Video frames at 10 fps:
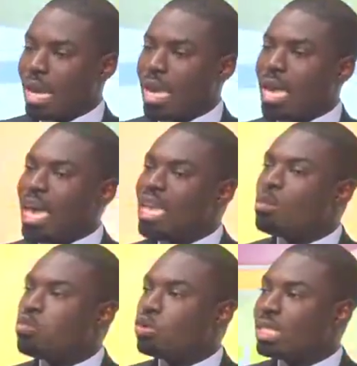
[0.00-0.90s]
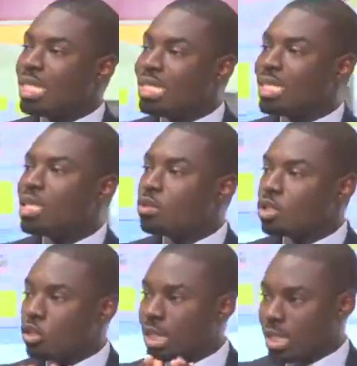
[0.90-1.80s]
inputting the details
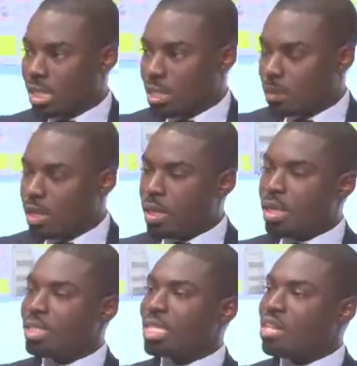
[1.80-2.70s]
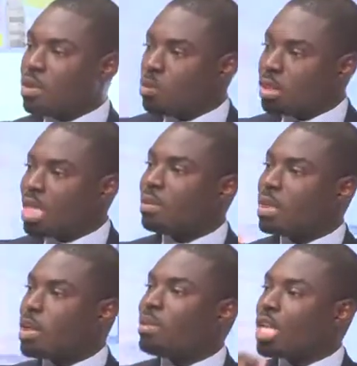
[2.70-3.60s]
into the system. It's at every point that you need
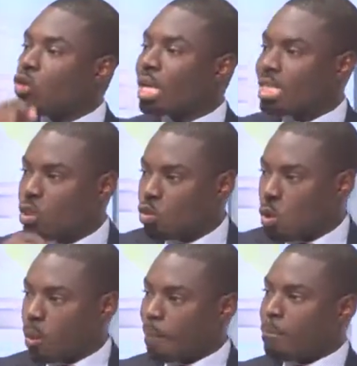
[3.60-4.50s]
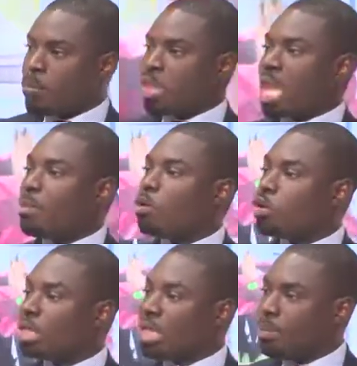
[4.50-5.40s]
maybe a docket in work. Time a
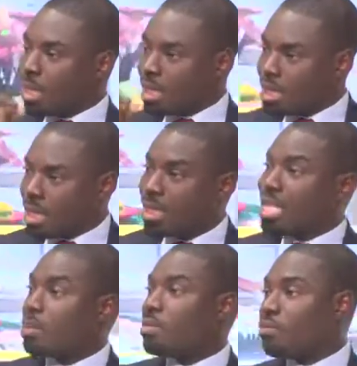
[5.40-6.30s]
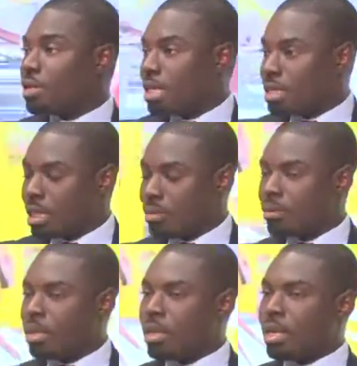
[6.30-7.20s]
code in the panel chain, time a feel in chain.
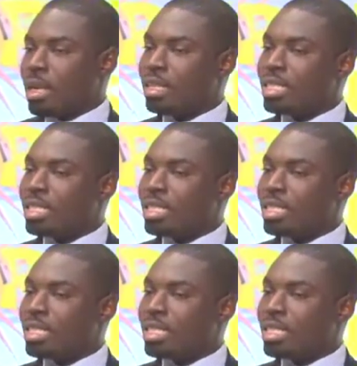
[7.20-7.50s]
It is a